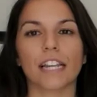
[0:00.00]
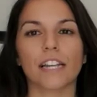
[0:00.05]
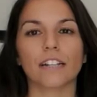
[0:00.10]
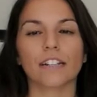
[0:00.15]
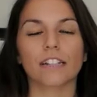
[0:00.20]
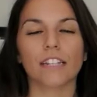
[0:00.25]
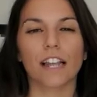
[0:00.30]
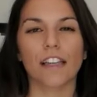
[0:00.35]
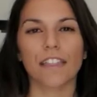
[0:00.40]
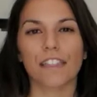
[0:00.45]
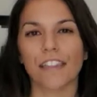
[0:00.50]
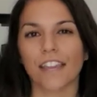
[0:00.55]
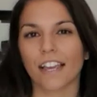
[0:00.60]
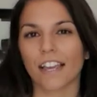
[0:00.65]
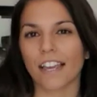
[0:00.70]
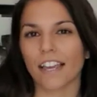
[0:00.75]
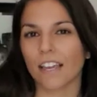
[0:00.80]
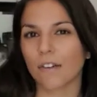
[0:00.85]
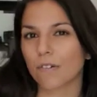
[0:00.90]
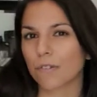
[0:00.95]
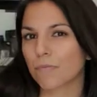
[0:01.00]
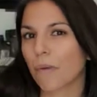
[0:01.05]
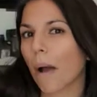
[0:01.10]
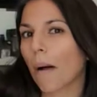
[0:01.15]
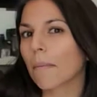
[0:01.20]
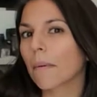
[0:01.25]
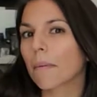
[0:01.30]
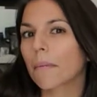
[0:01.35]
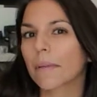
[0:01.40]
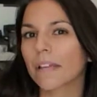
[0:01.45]
Eagle, and I think it was
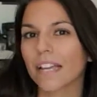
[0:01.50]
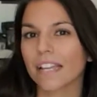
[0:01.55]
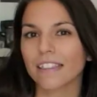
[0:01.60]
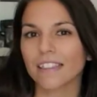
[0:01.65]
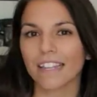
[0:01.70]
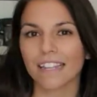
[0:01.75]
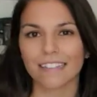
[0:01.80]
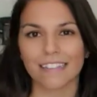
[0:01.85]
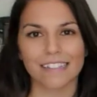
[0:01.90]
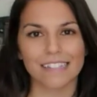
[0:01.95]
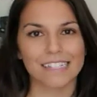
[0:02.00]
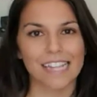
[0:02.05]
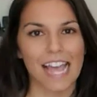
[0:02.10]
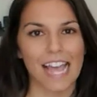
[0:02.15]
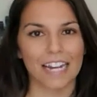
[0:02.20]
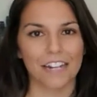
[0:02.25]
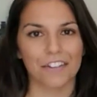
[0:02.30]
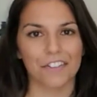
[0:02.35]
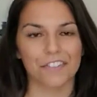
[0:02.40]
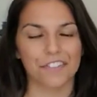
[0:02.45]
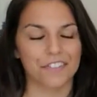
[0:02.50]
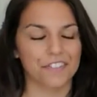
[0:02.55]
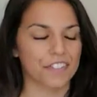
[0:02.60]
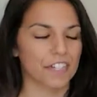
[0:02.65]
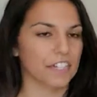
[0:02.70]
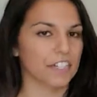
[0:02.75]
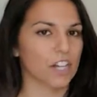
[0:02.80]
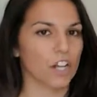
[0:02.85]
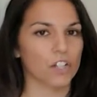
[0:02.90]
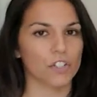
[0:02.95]
probably in like the $10 or
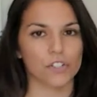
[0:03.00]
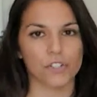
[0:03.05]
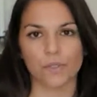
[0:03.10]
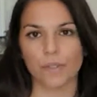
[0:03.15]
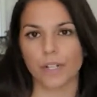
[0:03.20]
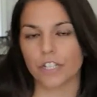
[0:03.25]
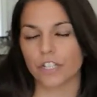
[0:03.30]
$15